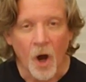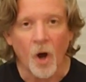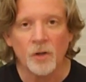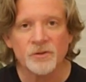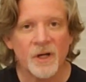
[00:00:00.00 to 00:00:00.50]

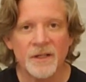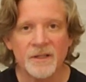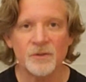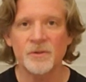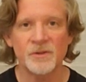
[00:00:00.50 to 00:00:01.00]
all trying
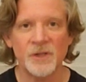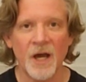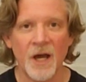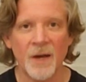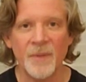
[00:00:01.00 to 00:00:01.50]
to do their
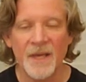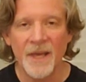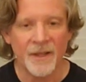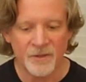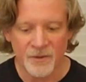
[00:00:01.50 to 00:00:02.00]
job,
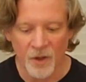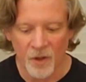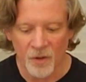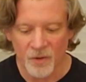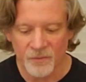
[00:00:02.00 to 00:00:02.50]
and they're
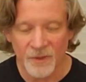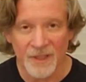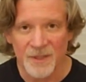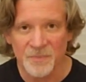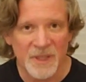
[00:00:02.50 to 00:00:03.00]
all
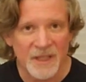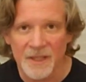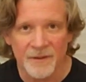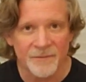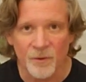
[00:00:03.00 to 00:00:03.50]
like
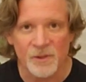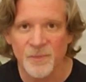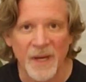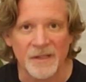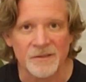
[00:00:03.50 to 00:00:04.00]
competing for
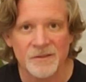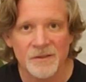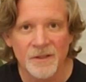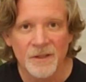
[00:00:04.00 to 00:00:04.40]
space.